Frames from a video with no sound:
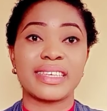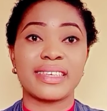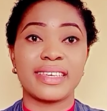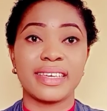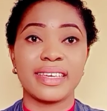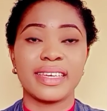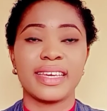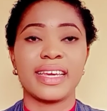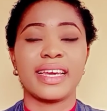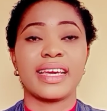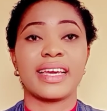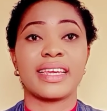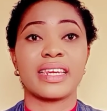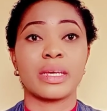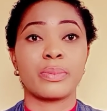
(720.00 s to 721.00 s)
Gi.
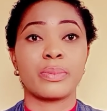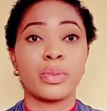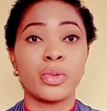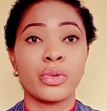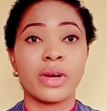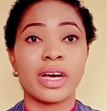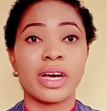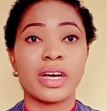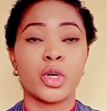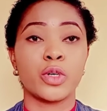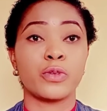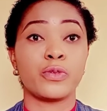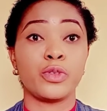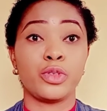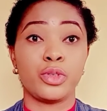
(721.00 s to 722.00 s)
In the plural
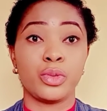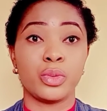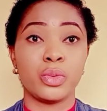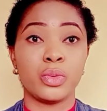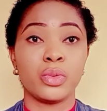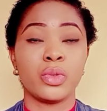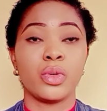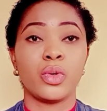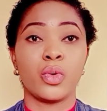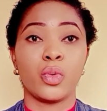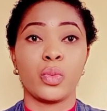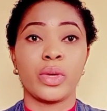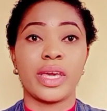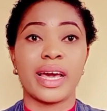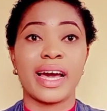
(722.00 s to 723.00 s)
of you,
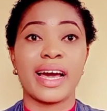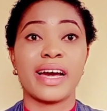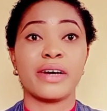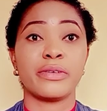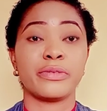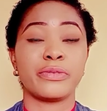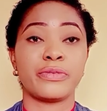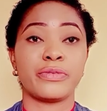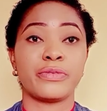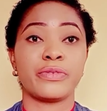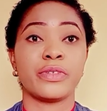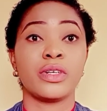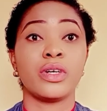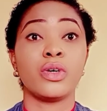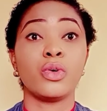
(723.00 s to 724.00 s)
we have
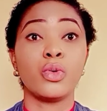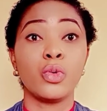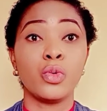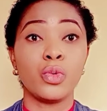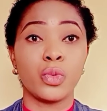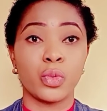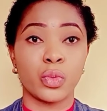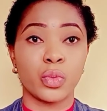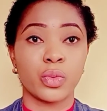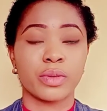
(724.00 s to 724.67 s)
unu.